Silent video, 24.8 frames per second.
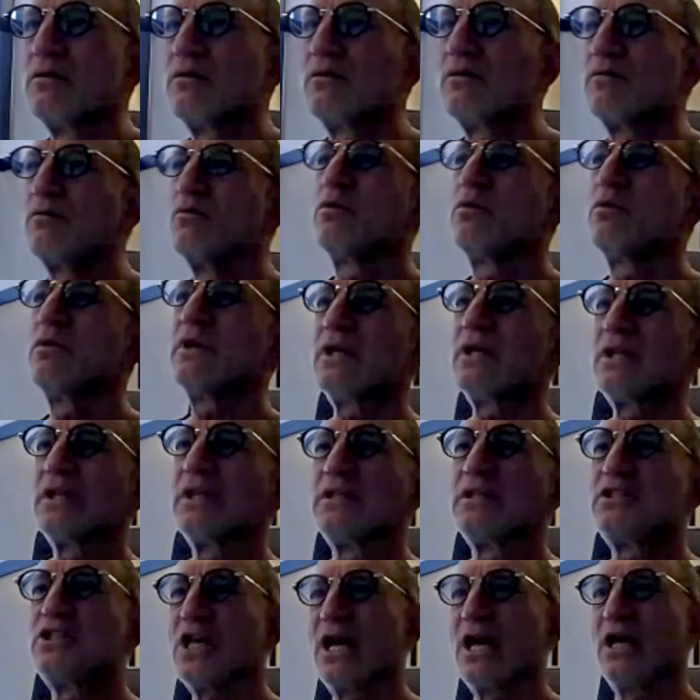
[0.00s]
really
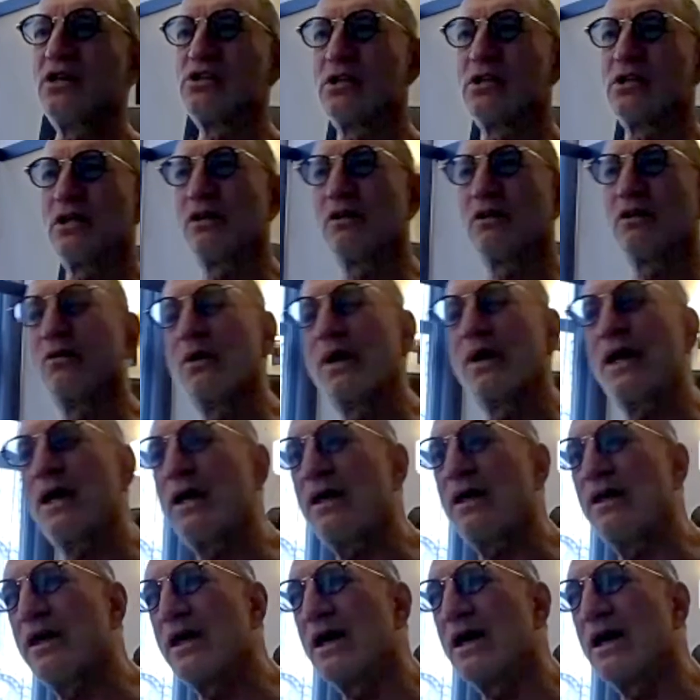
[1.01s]
changing the
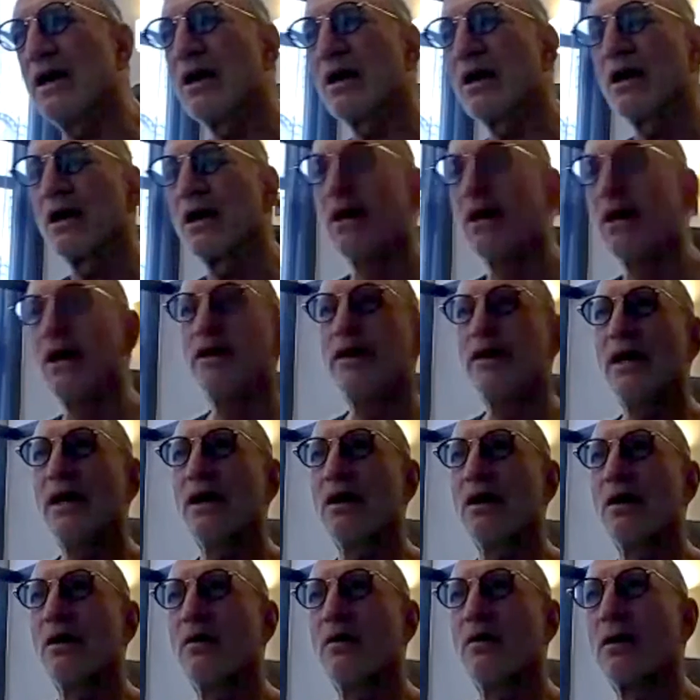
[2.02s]
way
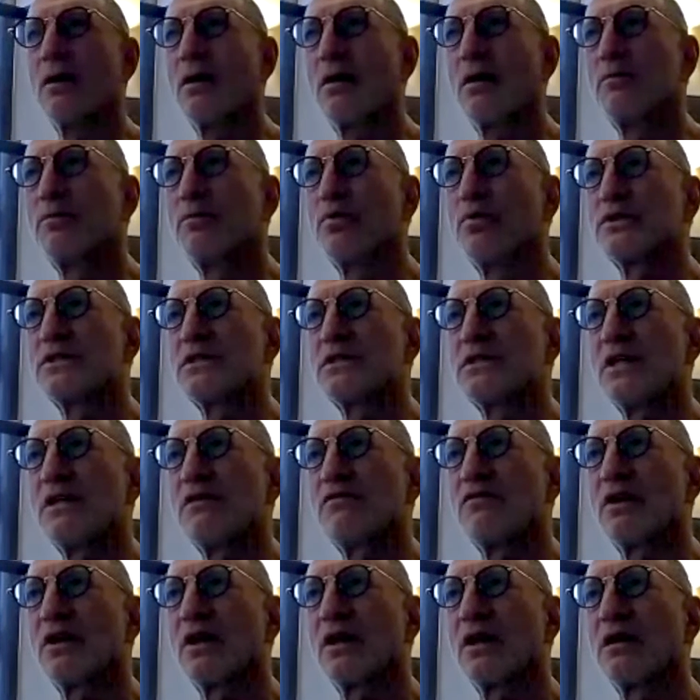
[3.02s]
they're
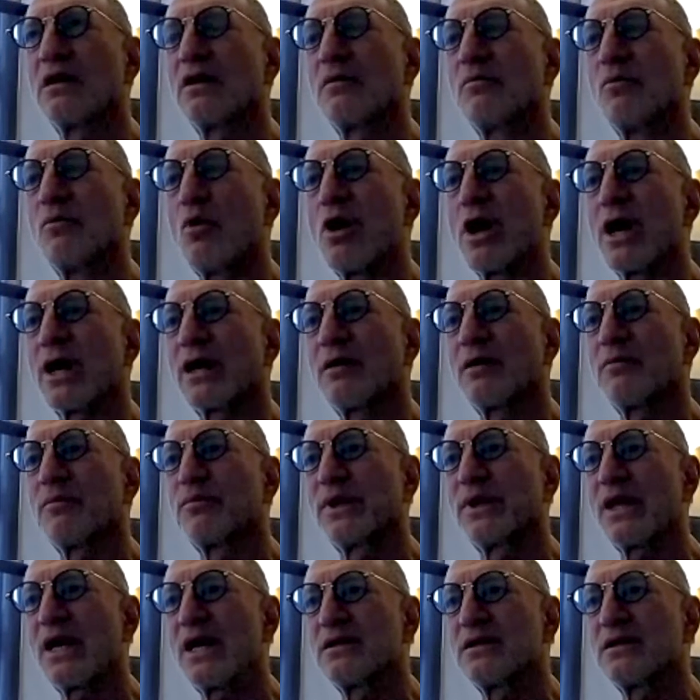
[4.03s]
perceiving the
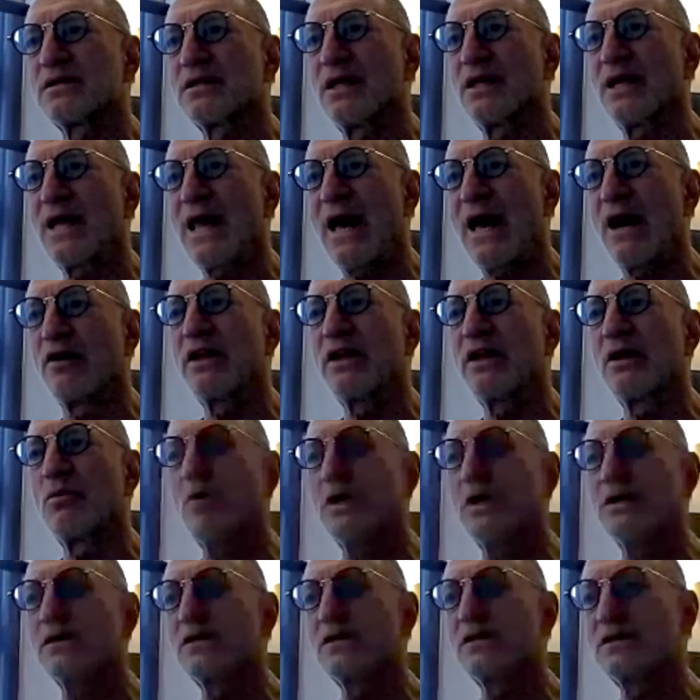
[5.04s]
marketplace and how they want
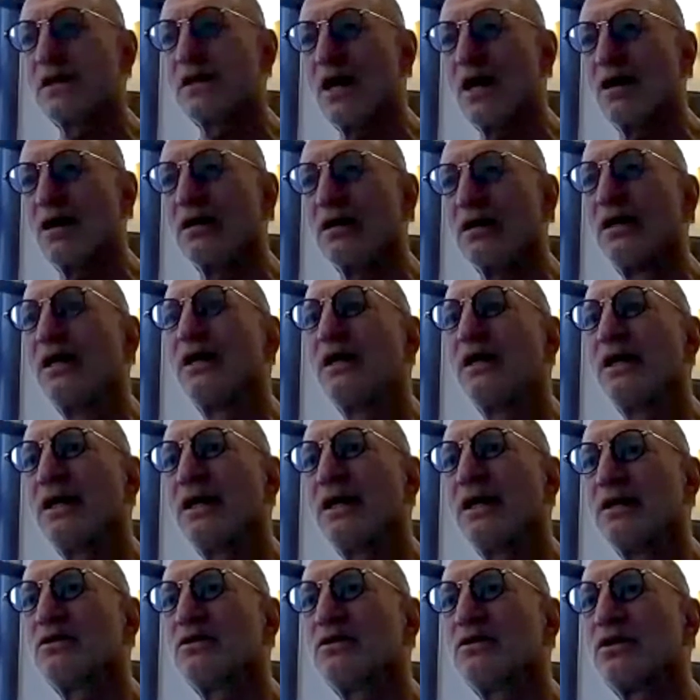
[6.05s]
to sell
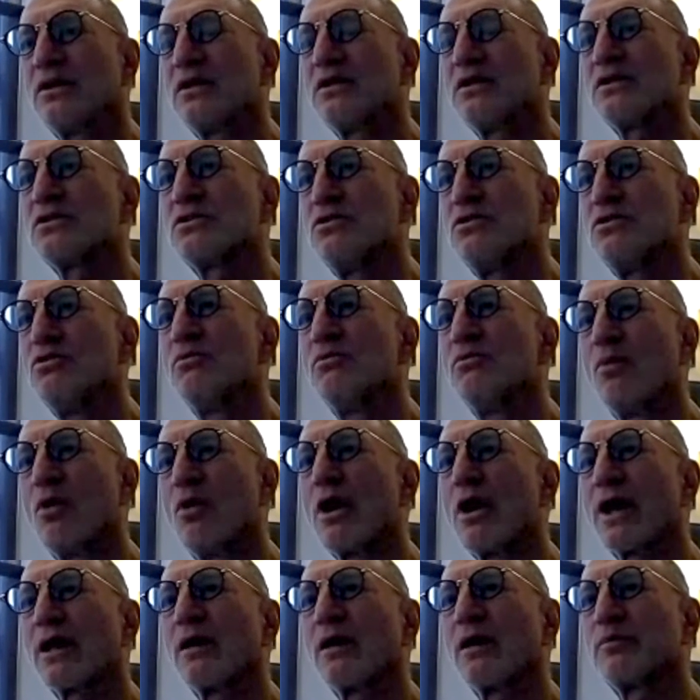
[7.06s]
into this new
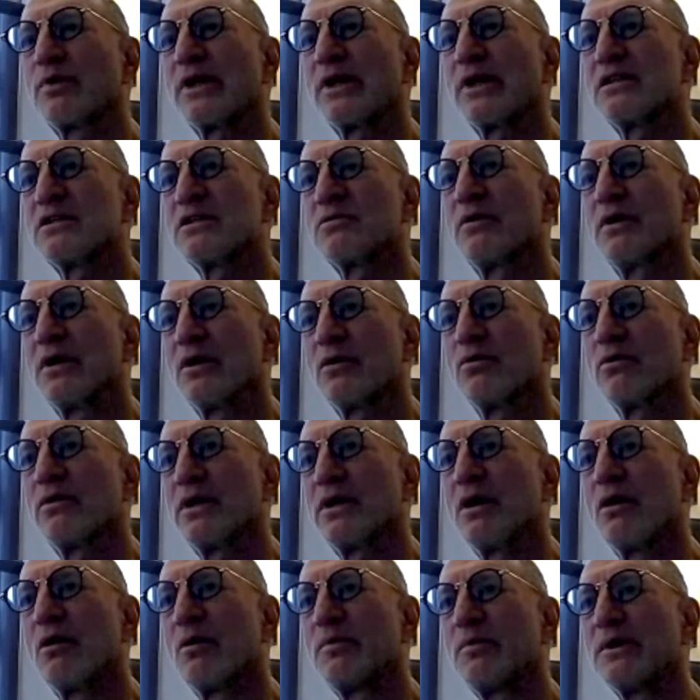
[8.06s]
marketplace when it
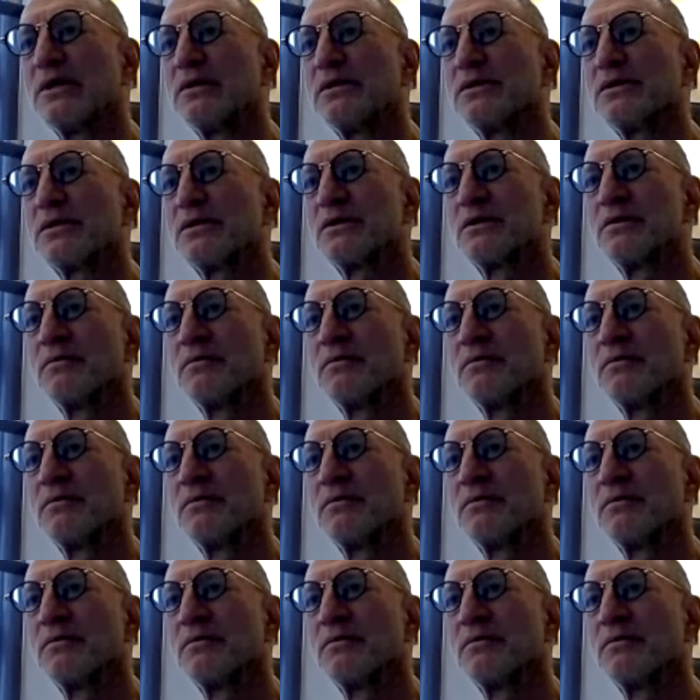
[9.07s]
reopens.